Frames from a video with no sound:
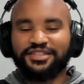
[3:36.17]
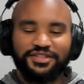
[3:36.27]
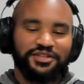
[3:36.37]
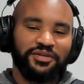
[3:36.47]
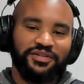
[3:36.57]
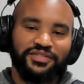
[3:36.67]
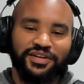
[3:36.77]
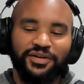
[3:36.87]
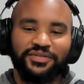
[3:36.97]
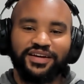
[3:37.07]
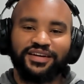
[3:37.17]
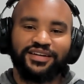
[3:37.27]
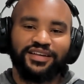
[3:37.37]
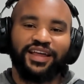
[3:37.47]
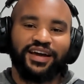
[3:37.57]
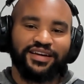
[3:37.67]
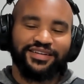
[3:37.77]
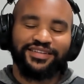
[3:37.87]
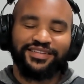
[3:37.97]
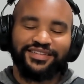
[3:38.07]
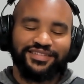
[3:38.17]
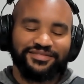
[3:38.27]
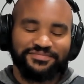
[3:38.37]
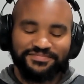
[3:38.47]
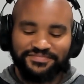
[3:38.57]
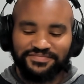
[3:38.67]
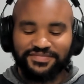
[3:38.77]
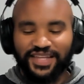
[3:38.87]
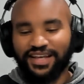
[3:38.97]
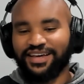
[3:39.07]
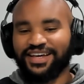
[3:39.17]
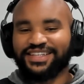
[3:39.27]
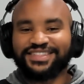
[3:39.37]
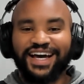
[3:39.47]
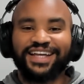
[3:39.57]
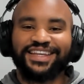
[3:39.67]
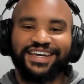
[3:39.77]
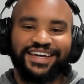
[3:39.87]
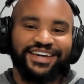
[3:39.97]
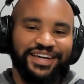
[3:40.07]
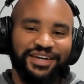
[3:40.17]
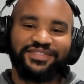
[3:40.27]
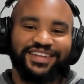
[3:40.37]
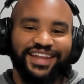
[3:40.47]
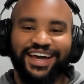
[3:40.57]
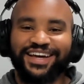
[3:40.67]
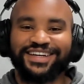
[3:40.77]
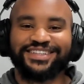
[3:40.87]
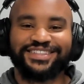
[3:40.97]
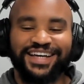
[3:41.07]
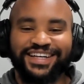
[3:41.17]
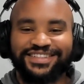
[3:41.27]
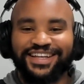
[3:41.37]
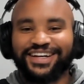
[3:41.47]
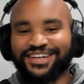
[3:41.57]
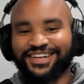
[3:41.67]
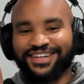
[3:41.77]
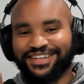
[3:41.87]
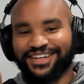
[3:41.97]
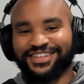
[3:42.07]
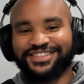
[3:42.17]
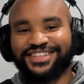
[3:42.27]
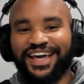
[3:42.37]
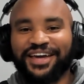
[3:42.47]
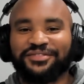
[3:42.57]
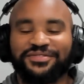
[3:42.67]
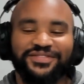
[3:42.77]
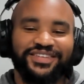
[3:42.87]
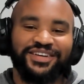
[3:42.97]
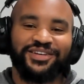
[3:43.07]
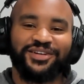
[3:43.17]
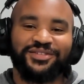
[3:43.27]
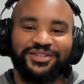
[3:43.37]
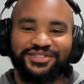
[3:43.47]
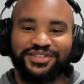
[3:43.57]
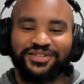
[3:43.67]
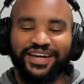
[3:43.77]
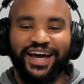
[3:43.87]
don't even go there. Like, sadly, even like sites that are safe, you know, you still get